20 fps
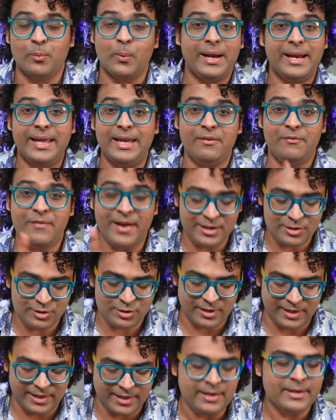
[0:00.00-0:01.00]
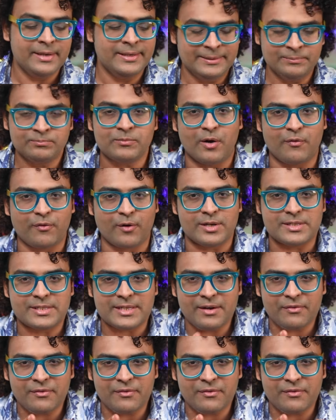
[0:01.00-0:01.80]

Well, eventually, of course,